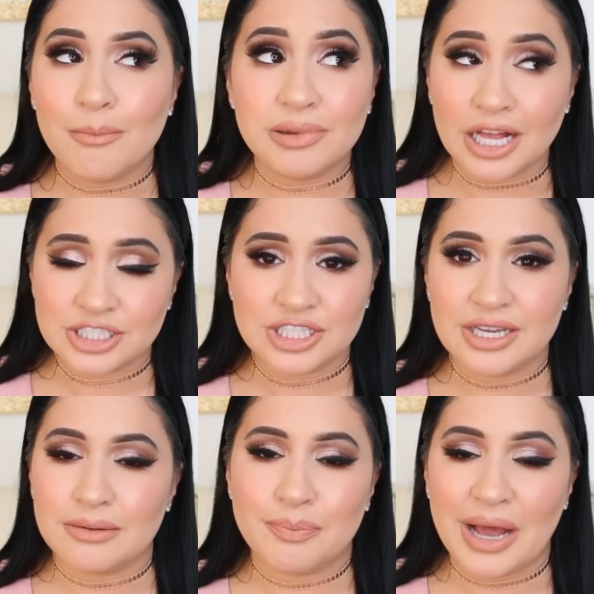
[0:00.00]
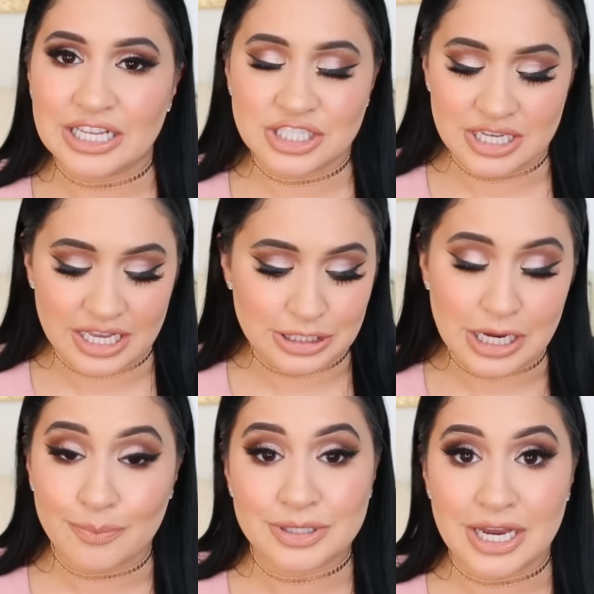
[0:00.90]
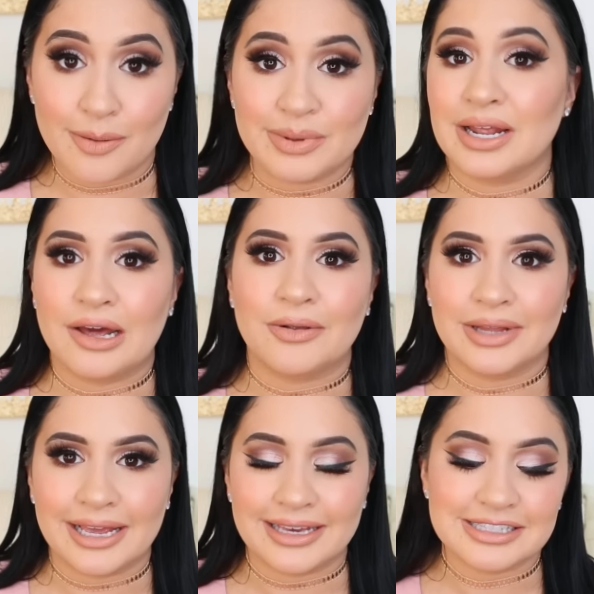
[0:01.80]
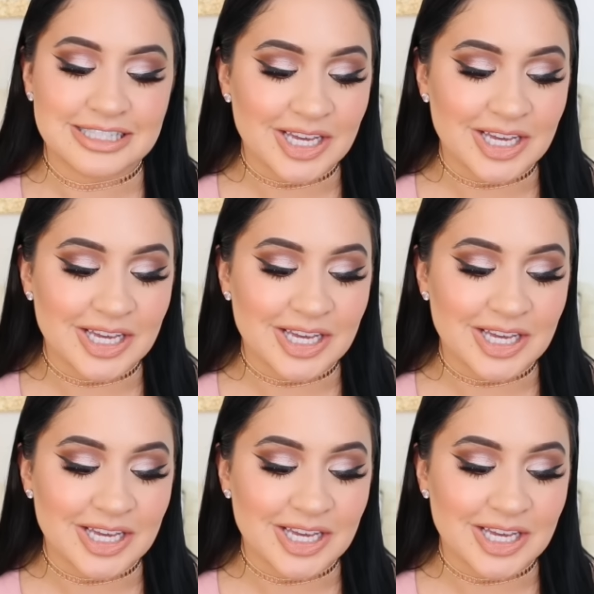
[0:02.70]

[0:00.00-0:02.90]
blotchy and patchy and choppy choppy and I don't like it.